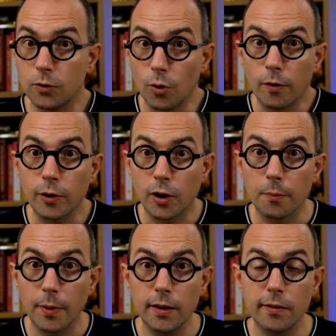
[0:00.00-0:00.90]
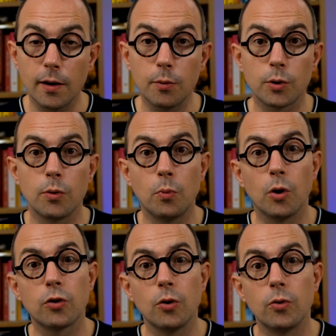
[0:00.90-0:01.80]
To overcome this, I would
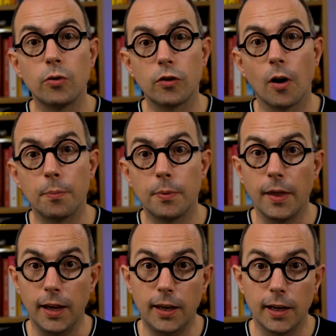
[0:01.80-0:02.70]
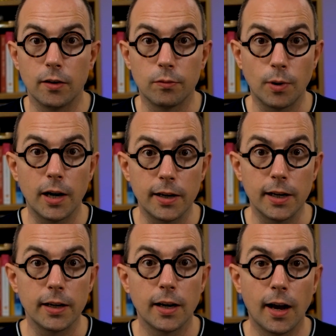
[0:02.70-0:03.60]
want you to stop thinking of writing